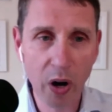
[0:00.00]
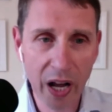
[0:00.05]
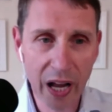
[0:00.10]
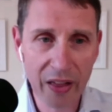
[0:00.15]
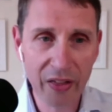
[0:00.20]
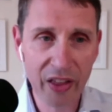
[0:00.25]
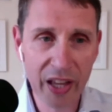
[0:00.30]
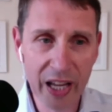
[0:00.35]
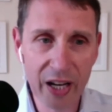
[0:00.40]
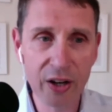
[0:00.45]

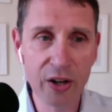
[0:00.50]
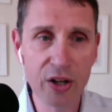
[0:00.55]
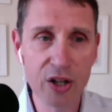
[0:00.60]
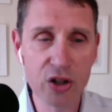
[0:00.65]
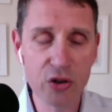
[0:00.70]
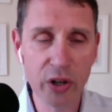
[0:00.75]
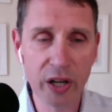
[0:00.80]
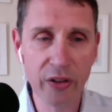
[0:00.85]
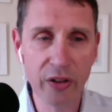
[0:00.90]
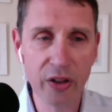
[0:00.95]
in the
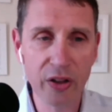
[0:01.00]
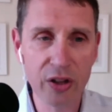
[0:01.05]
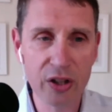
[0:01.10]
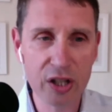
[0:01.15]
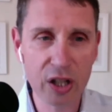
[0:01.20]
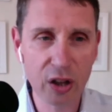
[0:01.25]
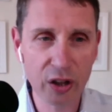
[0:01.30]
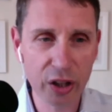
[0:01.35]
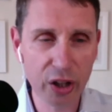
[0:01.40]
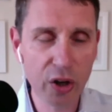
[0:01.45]
industry that
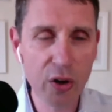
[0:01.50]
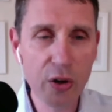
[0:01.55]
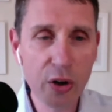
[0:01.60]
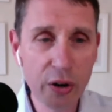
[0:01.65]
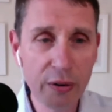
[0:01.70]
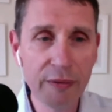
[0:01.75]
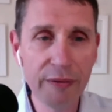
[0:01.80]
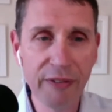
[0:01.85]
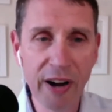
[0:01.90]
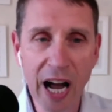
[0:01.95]
there's you you
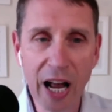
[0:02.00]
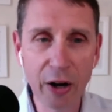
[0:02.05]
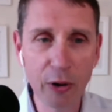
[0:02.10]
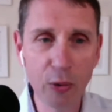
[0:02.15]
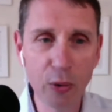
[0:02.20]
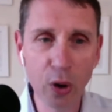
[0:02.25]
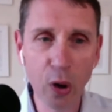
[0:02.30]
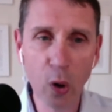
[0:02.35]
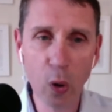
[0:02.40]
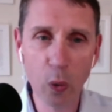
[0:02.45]
can find a
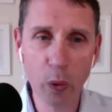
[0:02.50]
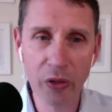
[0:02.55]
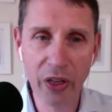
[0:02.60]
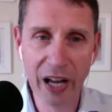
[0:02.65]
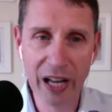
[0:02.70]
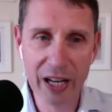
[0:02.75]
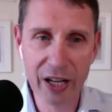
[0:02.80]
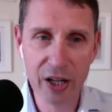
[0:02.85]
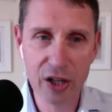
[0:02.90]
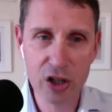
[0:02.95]
role with
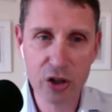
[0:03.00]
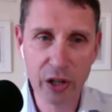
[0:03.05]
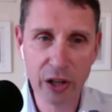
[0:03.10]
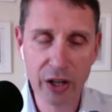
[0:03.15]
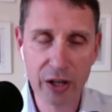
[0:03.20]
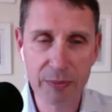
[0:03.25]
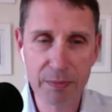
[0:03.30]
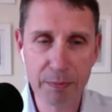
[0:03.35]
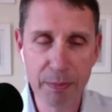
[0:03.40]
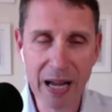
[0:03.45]
that industry
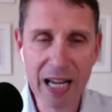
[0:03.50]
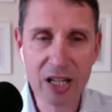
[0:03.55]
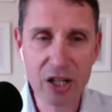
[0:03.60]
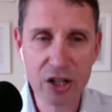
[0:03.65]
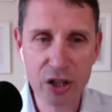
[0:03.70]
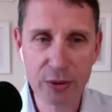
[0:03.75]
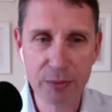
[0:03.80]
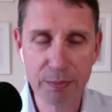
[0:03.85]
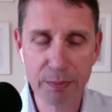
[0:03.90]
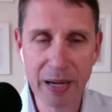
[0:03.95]
that
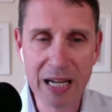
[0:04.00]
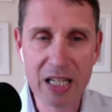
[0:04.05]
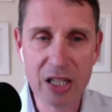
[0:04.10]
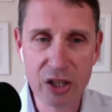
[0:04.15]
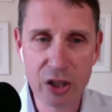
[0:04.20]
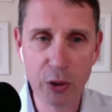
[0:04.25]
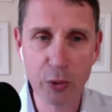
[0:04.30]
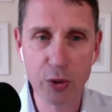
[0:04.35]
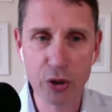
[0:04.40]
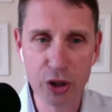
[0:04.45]
best best
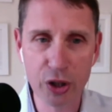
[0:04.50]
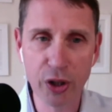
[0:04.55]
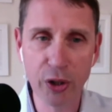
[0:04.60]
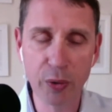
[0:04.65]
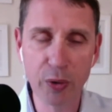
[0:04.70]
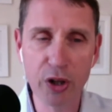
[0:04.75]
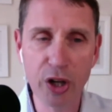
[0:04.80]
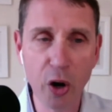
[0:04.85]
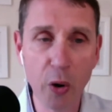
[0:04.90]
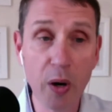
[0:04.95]
suits
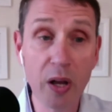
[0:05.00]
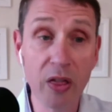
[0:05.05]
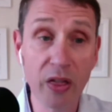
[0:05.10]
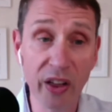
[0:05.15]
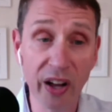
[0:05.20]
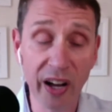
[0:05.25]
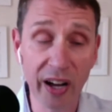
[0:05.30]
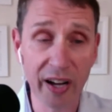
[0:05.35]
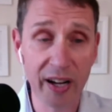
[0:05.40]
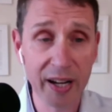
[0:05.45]
you. Knowing
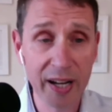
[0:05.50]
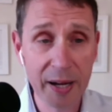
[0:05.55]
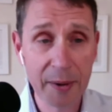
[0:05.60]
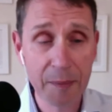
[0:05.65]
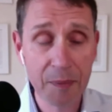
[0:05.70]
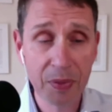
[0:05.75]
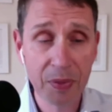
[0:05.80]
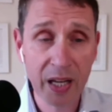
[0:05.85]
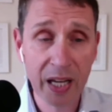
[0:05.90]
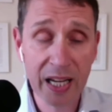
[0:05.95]
that
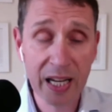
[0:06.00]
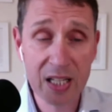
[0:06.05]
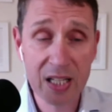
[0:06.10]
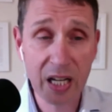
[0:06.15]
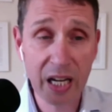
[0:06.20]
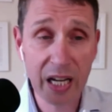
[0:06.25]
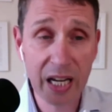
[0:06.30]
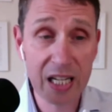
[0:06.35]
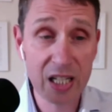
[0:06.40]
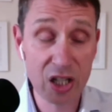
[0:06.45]
is
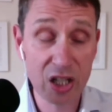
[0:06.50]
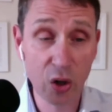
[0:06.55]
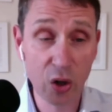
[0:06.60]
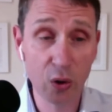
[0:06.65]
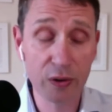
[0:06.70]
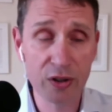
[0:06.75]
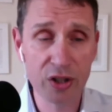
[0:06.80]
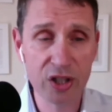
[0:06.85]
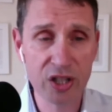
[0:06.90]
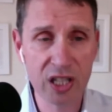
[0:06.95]
is
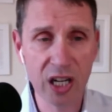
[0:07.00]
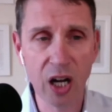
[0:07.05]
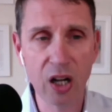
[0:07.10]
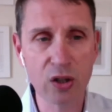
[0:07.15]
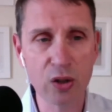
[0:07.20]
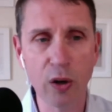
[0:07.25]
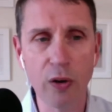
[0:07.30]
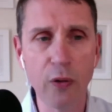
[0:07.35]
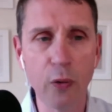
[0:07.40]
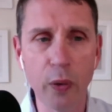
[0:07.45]
good to
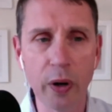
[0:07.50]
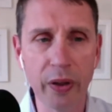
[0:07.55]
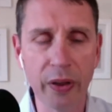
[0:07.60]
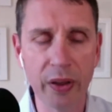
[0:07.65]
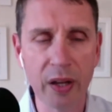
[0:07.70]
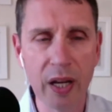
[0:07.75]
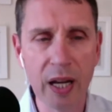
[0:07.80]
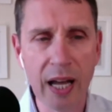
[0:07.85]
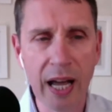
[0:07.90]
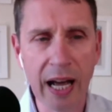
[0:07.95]
start off with.
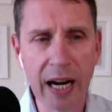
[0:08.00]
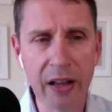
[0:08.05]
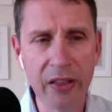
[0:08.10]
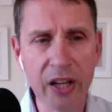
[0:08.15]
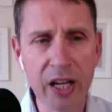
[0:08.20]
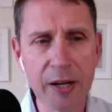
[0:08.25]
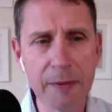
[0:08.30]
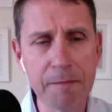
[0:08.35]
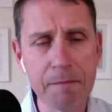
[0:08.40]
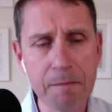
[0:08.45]
And I
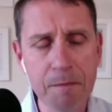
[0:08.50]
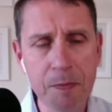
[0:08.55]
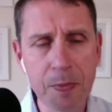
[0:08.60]
think